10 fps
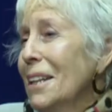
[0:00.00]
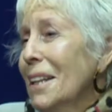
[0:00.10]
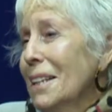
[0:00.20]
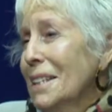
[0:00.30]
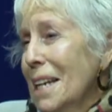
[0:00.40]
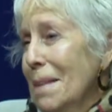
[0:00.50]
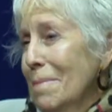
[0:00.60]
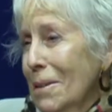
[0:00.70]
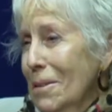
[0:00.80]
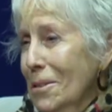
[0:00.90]
a long time
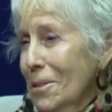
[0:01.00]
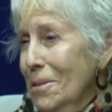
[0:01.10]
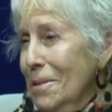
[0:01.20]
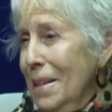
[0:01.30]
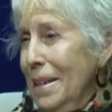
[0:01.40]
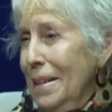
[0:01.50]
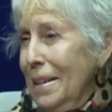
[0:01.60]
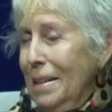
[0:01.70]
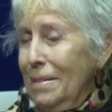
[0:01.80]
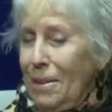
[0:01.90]
ago
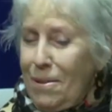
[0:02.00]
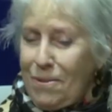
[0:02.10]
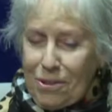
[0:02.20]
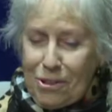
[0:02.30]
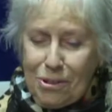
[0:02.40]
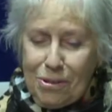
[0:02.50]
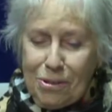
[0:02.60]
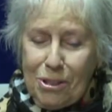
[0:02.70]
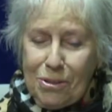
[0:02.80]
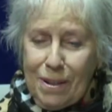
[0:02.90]
to over in
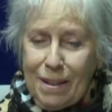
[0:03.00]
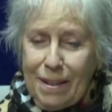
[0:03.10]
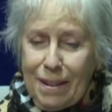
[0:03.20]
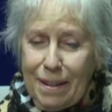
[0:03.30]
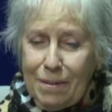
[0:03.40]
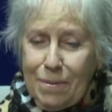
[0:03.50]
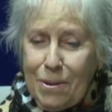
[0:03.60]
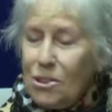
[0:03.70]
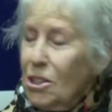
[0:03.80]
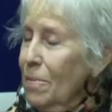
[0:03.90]
Newton to a
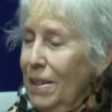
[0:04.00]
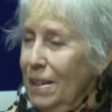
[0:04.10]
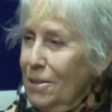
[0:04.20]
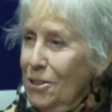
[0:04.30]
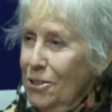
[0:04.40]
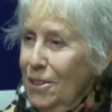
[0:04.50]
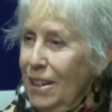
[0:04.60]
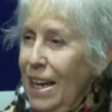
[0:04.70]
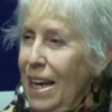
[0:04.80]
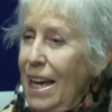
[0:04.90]
workshop that he was
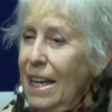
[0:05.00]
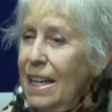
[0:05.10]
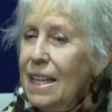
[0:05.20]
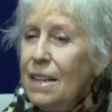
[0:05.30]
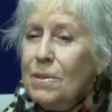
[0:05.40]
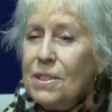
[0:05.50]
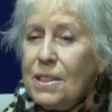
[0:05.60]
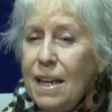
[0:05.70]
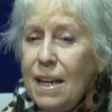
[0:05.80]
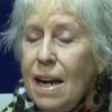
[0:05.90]
doing, and he was
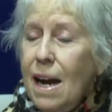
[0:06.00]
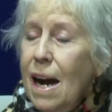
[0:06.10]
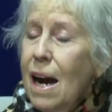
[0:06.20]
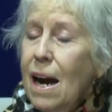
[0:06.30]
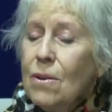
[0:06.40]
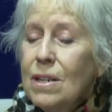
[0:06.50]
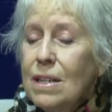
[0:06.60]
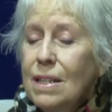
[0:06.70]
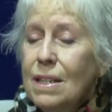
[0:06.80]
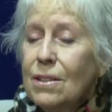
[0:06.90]
saying how to
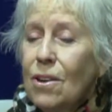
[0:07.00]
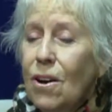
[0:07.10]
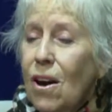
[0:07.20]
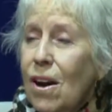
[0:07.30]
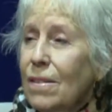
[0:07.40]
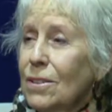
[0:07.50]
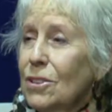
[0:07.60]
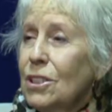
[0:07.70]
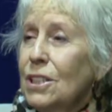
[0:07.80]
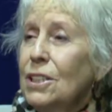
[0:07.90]
eat an
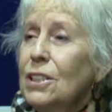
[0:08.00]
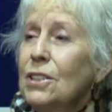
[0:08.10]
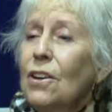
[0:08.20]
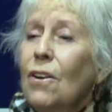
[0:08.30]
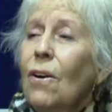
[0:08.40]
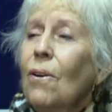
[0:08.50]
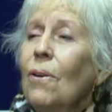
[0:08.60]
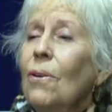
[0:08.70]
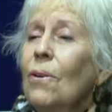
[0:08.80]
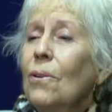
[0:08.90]
orange, and he did the
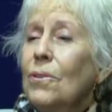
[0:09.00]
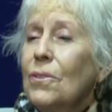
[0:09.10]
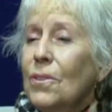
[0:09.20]
whole